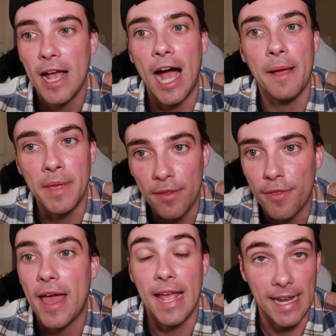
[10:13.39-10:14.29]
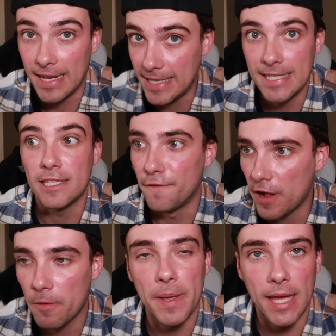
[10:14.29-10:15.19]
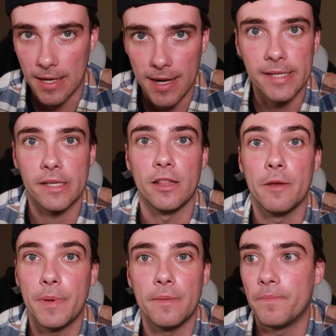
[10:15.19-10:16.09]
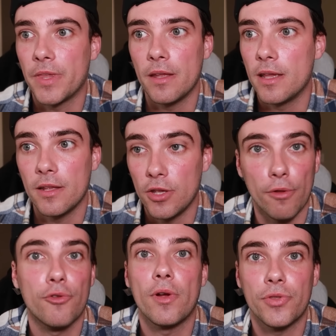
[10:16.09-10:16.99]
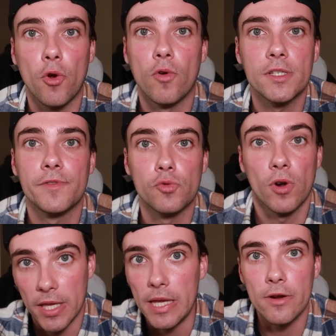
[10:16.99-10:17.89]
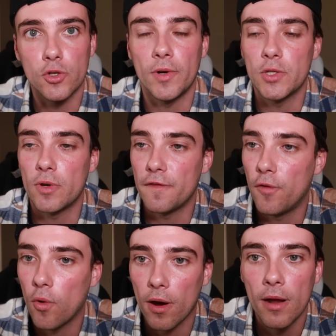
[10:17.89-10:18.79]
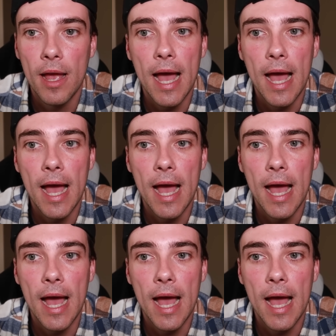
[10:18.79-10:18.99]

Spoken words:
I mean, and he's developing at a nice clip, and you know, throughout the course of his rookie year, 2024.